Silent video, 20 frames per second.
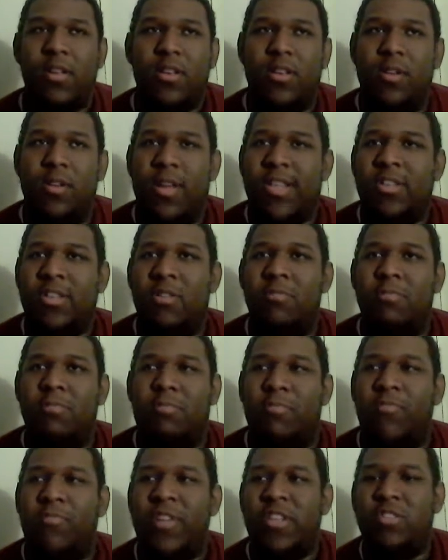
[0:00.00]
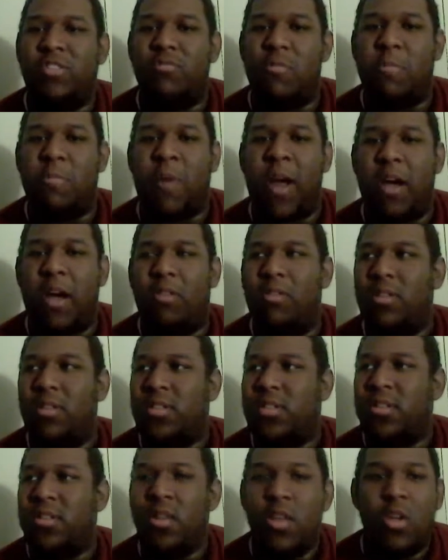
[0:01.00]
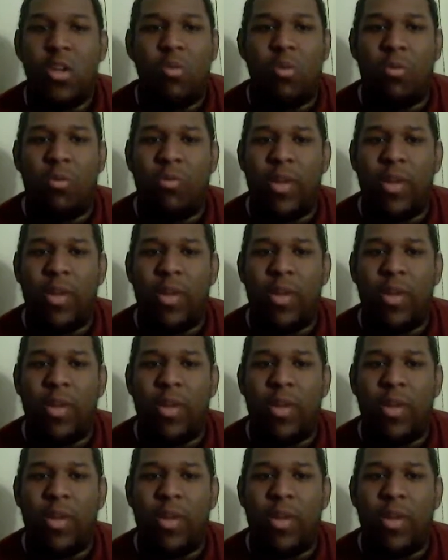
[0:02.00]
to his own visual powers were